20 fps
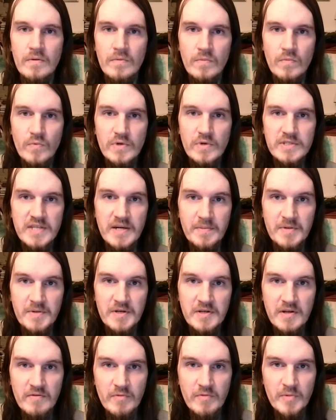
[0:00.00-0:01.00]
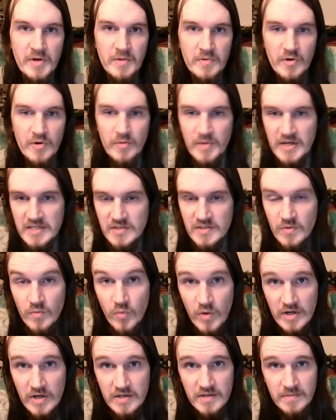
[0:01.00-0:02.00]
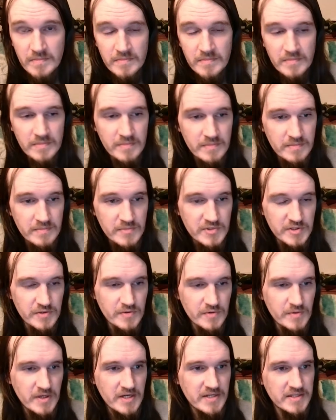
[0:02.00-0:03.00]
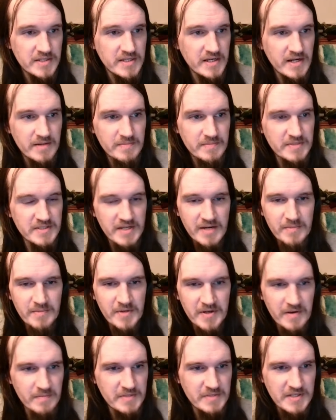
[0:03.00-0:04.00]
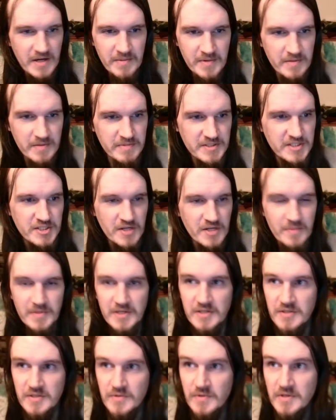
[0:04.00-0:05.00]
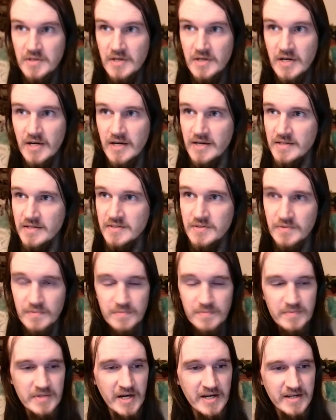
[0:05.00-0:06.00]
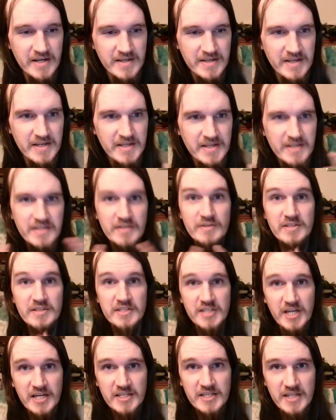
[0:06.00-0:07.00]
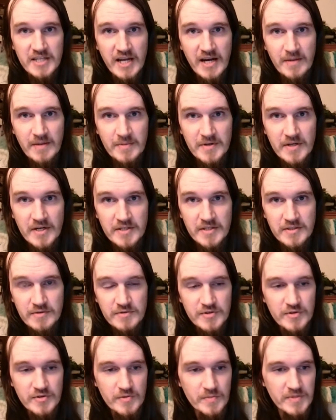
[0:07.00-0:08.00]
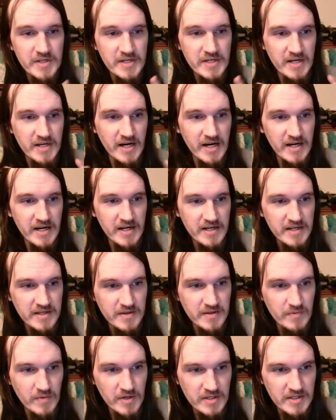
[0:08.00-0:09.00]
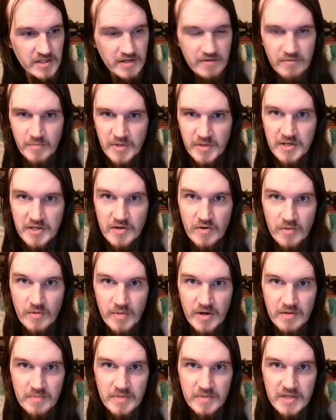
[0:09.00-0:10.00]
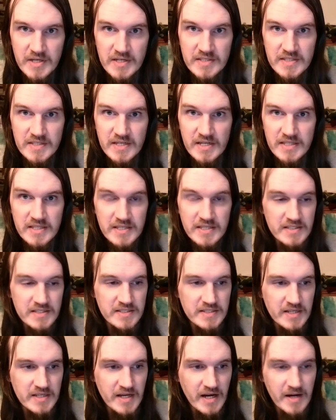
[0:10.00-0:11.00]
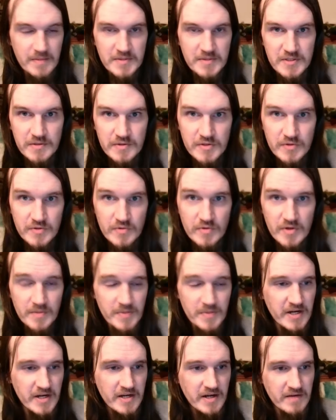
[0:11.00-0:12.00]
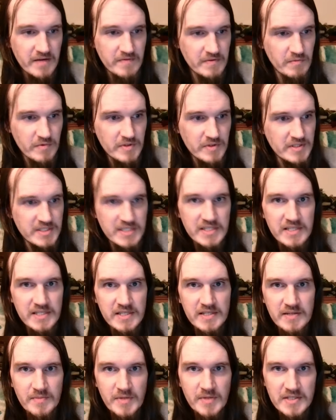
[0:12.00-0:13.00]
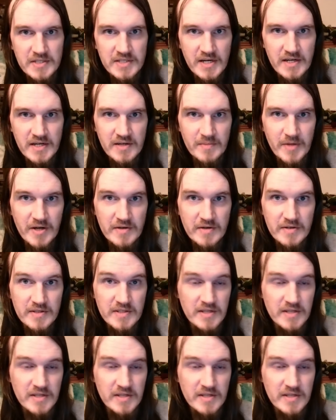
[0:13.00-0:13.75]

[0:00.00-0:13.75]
What's happening, everybody? I'm Growmaster. Welcome to thing. I'm just jumping into it. So there's a change that happened on YouTube that I want to let everybody know about because I think it's absolutely screwed up, and I haven't really seen anybody talk about it.